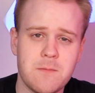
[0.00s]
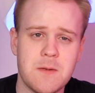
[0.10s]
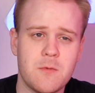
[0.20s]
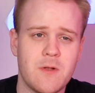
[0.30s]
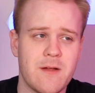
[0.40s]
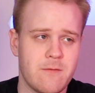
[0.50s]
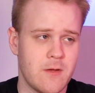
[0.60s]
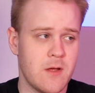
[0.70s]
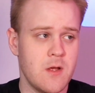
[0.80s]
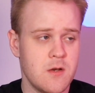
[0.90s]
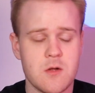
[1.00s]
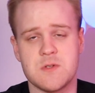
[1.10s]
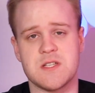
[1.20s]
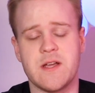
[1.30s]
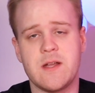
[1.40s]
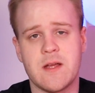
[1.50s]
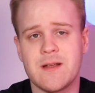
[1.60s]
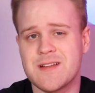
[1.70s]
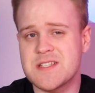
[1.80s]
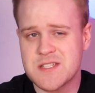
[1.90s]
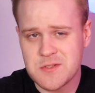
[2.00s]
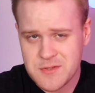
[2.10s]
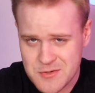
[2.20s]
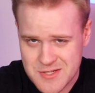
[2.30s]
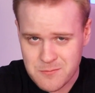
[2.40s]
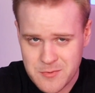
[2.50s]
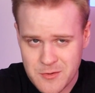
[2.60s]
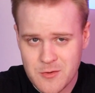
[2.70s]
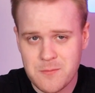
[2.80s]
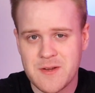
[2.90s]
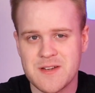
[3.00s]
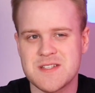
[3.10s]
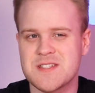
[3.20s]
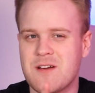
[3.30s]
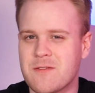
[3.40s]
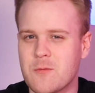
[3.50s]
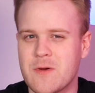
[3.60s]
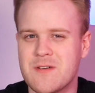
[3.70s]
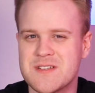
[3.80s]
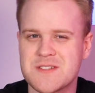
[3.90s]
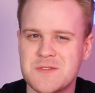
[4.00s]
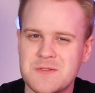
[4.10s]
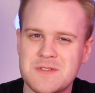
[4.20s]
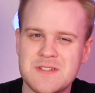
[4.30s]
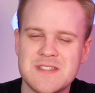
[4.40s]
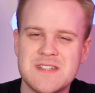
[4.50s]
People have no sight and can still use a computer because software is cool.